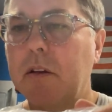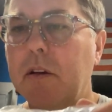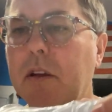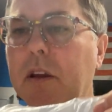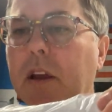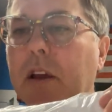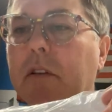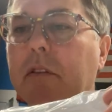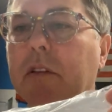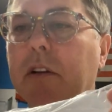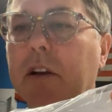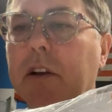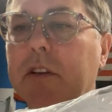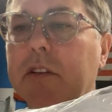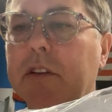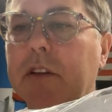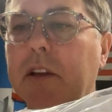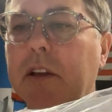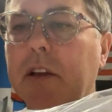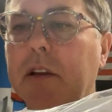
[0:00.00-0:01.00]
can't really
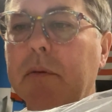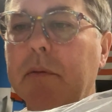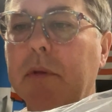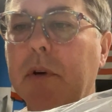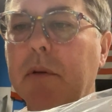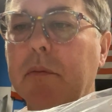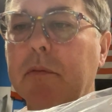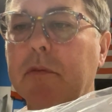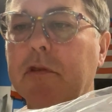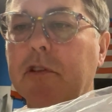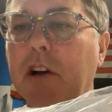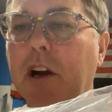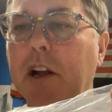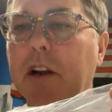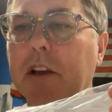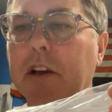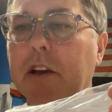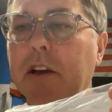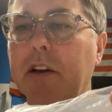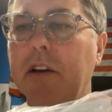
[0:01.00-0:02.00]
see it, but
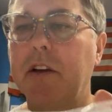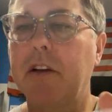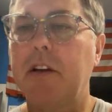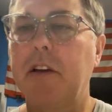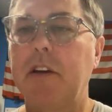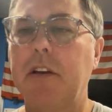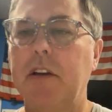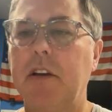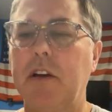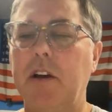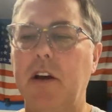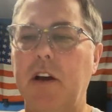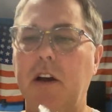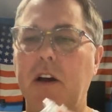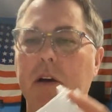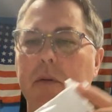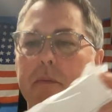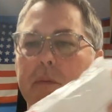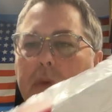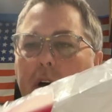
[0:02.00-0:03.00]
Prada
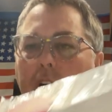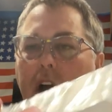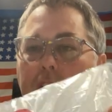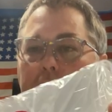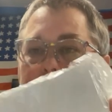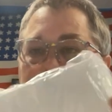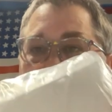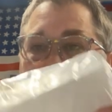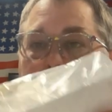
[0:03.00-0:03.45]
uh, box,